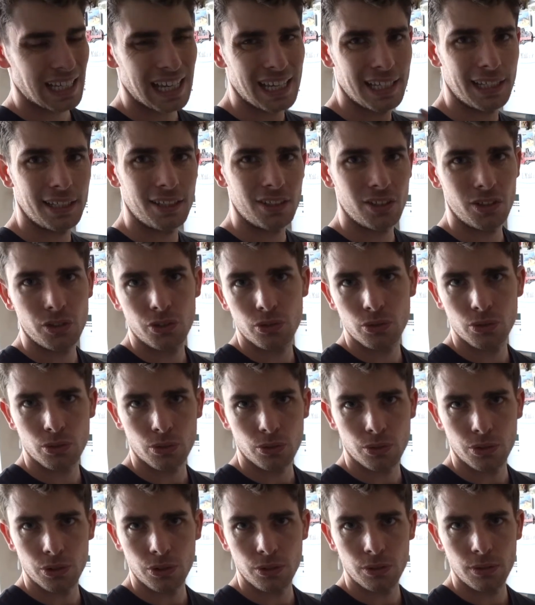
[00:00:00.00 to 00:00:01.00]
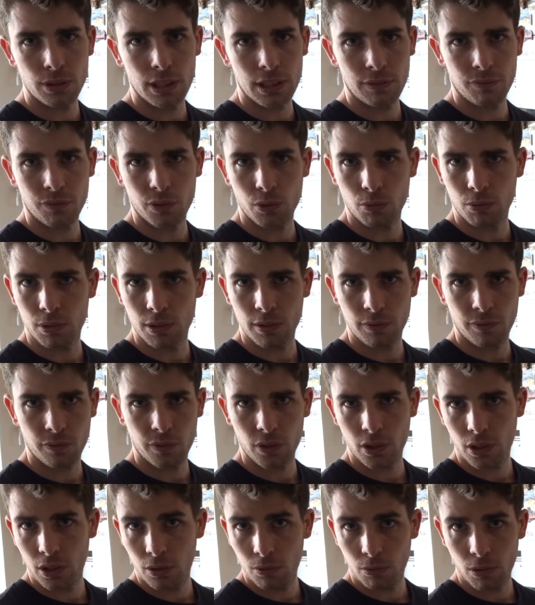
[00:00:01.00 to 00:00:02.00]
Any noodles will do if you want to
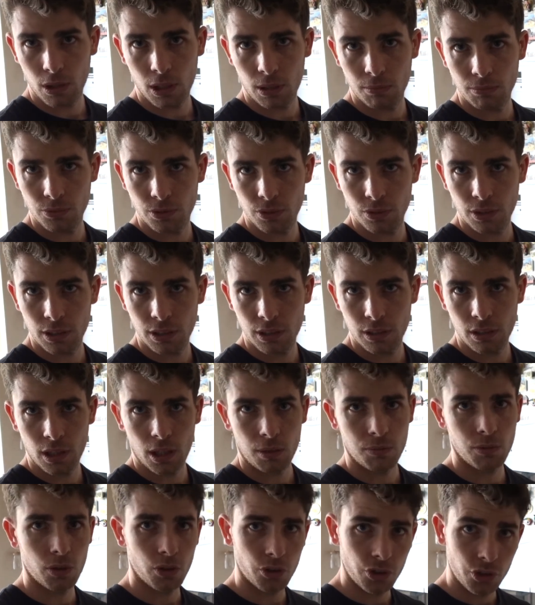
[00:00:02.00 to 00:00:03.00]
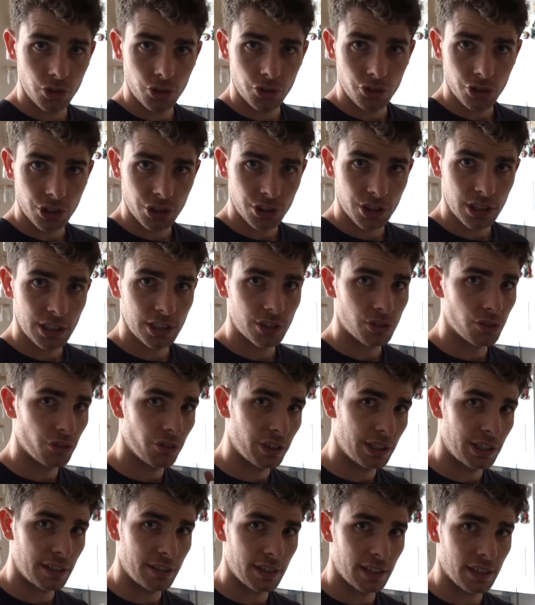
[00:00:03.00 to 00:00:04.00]
follow what I'm doing. I'm not a nutritionist or
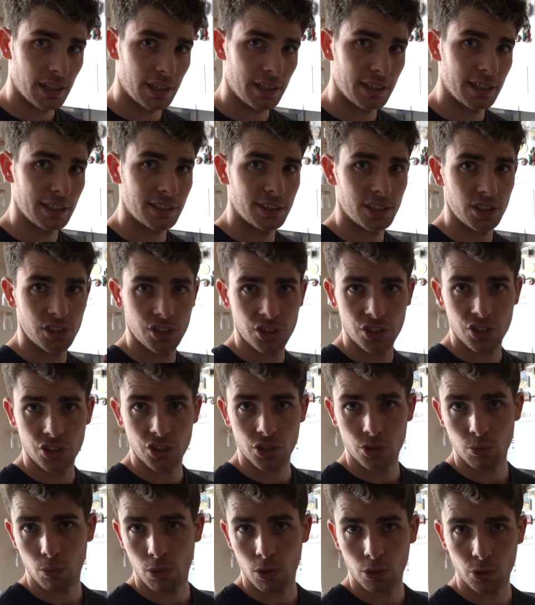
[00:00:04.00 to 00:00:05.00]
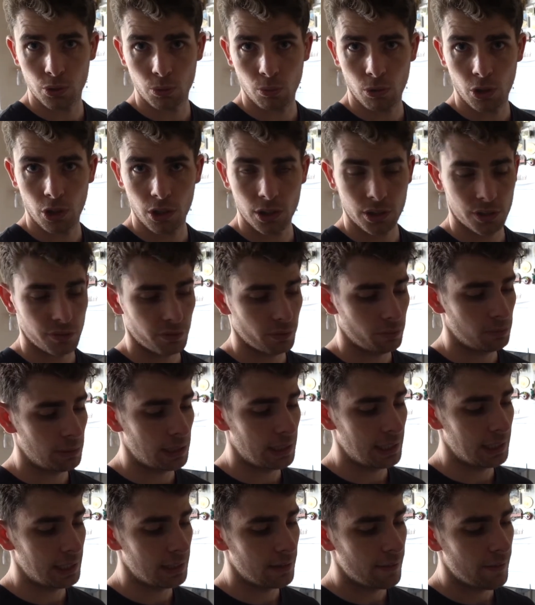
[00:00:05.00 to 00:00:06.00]
anything like this. This is just what works for
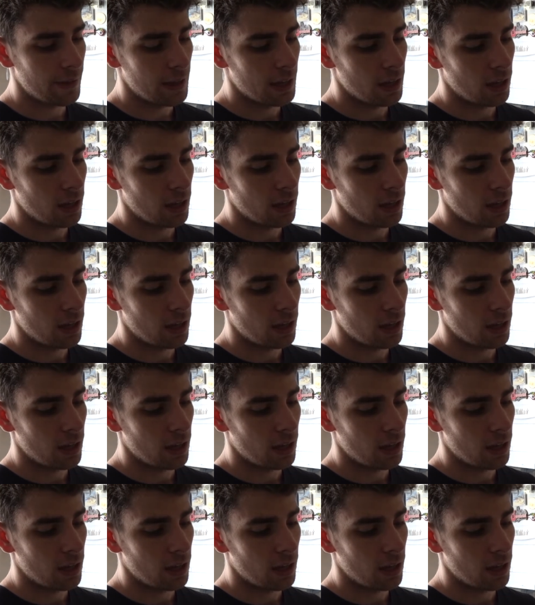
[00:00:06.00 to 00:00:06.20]
me.